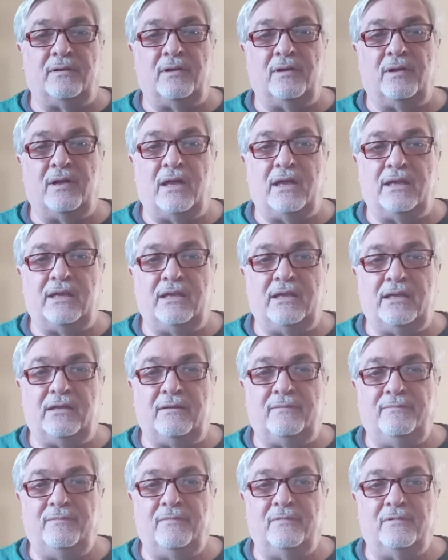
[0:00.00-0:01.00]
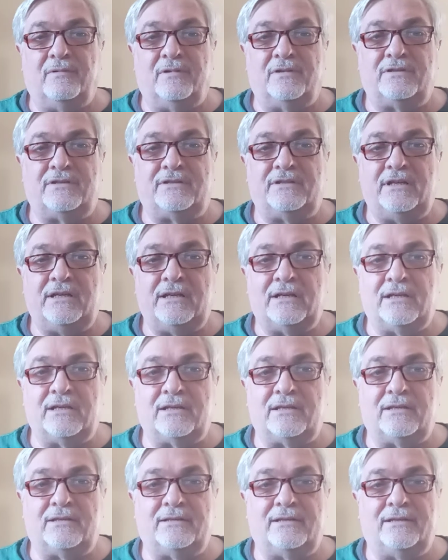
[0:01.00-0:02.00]
I seen
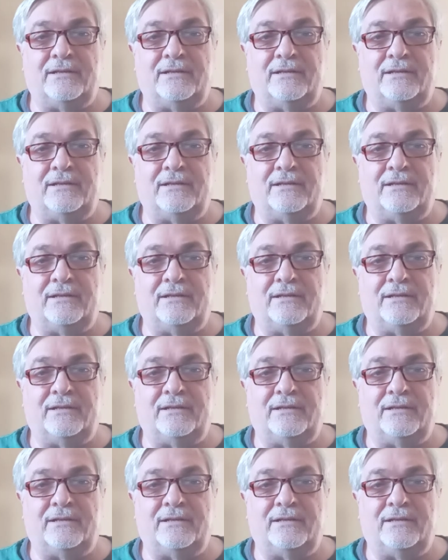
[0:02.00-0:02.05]
it,